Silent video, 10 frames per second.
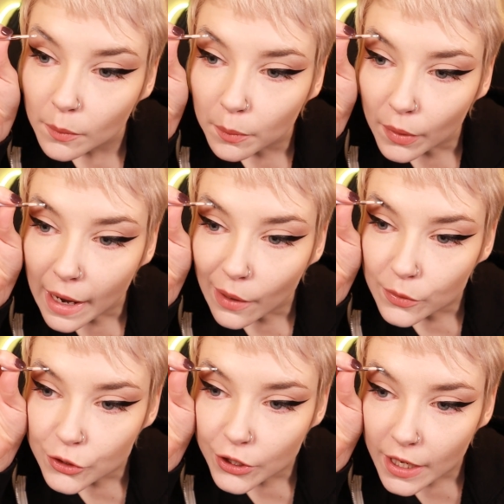brow
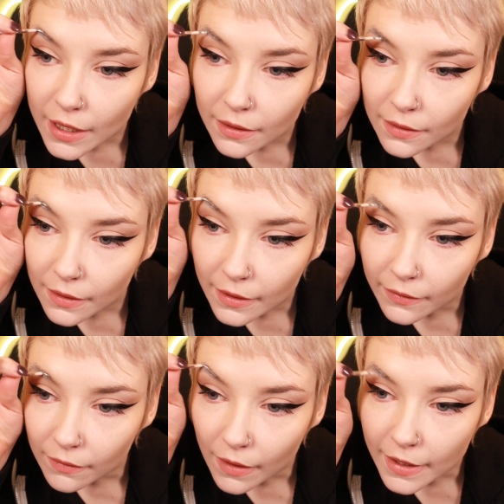shade that
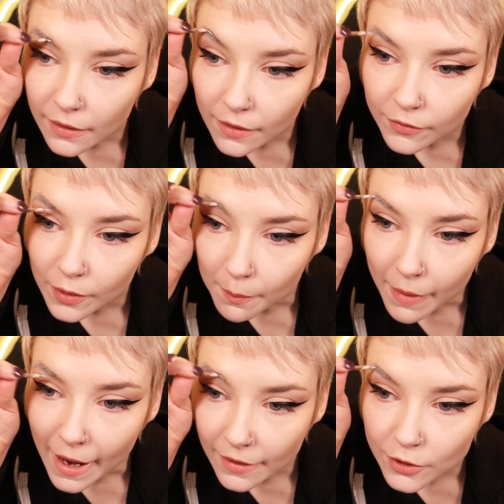is light enough to
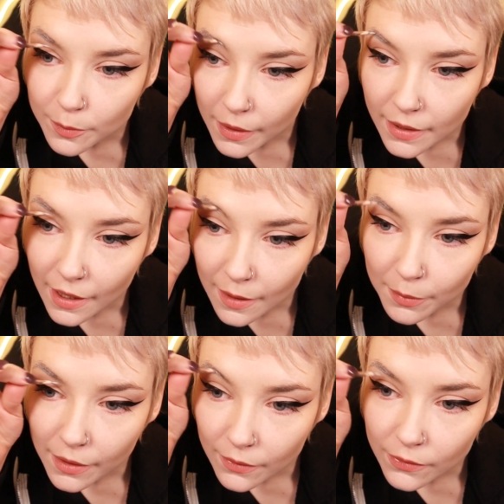match my
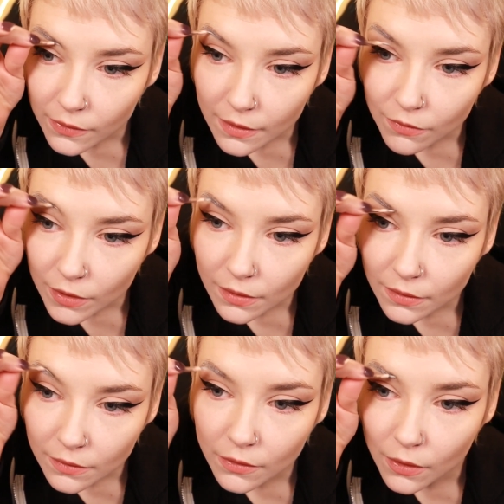eyebrows
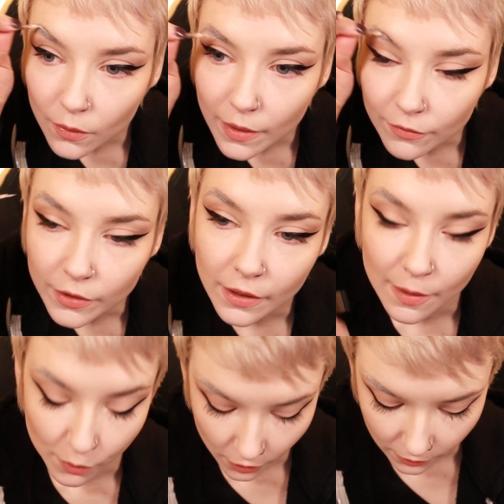even, so everything
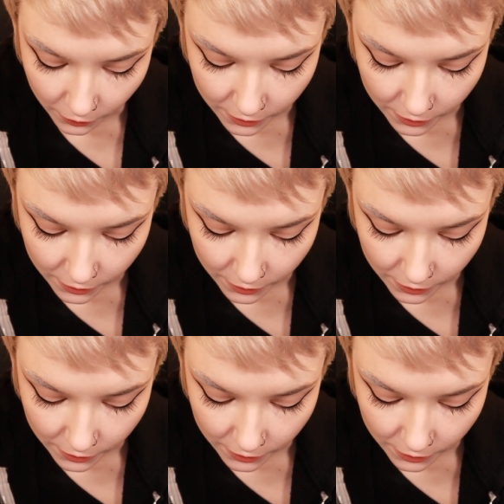I put on looks